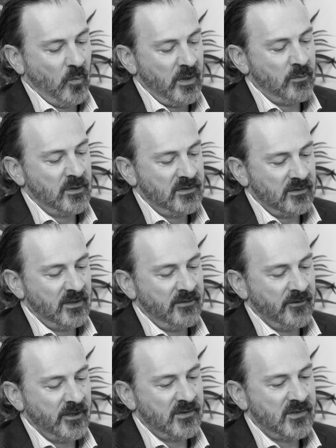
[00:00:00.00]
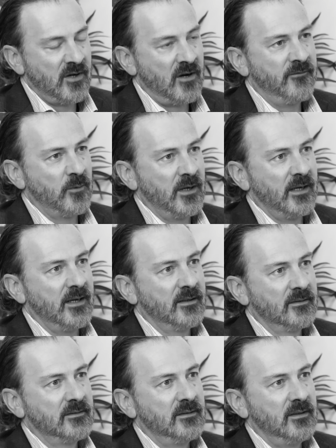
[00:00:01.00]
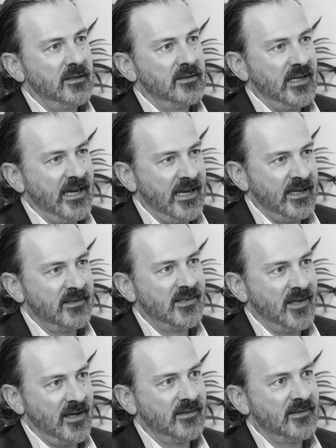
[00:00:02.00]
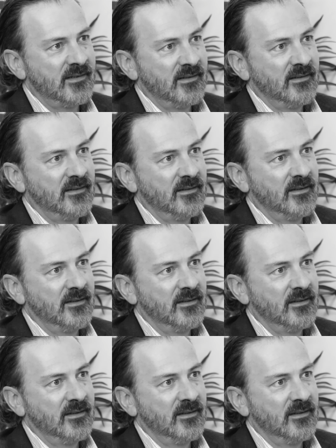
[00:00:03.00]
we were delivering software into handsets